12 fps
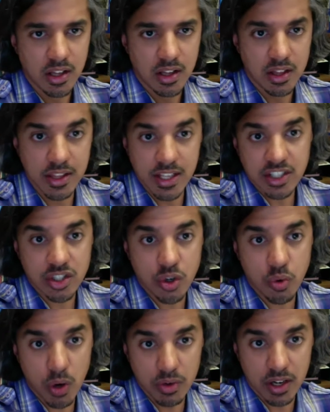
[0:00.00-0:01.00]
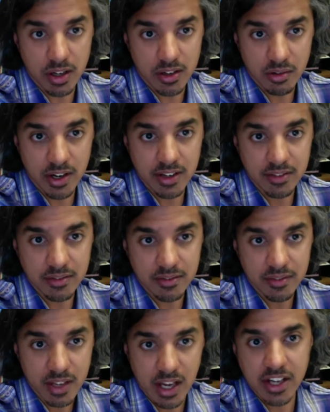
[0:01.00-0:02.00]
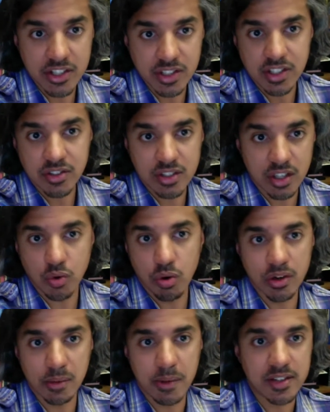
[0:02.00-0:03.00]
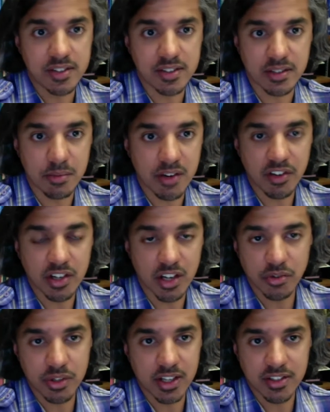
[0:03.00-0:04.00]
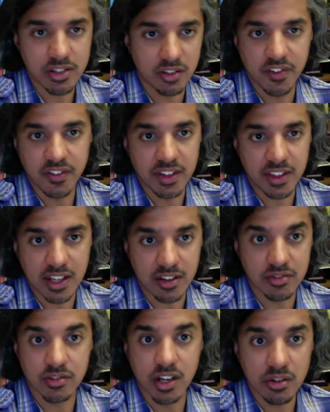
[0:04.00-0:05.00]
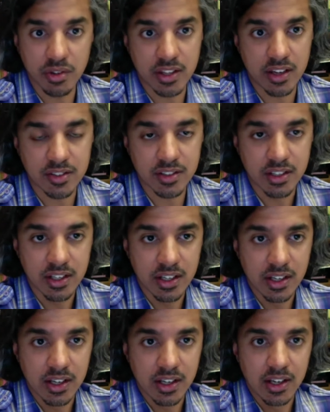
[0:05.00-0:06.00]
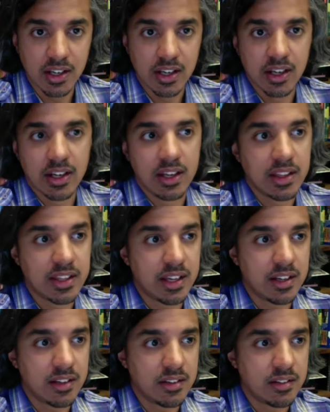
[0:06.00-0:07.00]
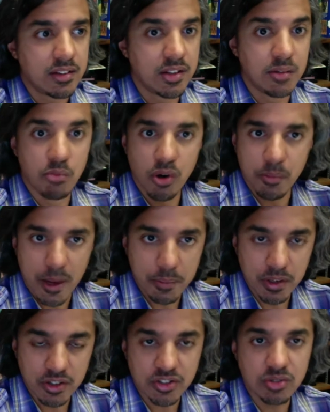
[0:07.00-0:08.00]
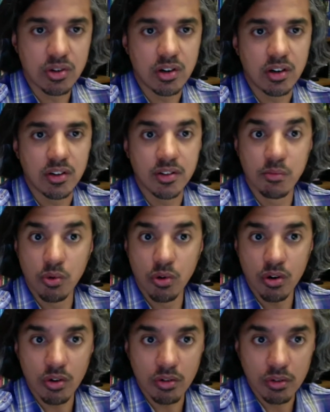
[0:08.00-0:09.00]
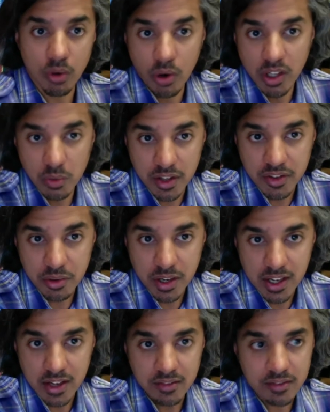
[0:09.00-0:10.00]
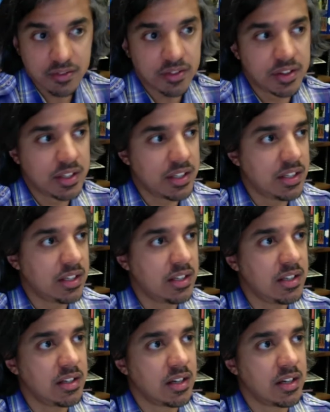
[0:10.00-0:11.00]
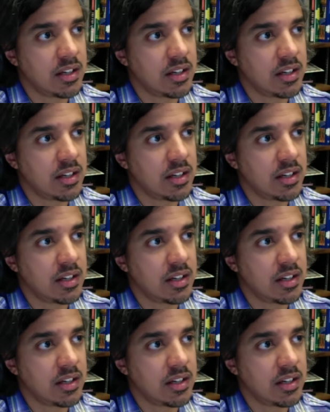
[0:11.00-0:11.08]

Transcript: this quota, right? Hajj is a quota-based system. Every country gets, 50,000 or 100,000. That the more populous you are, the more oil wealth you have, the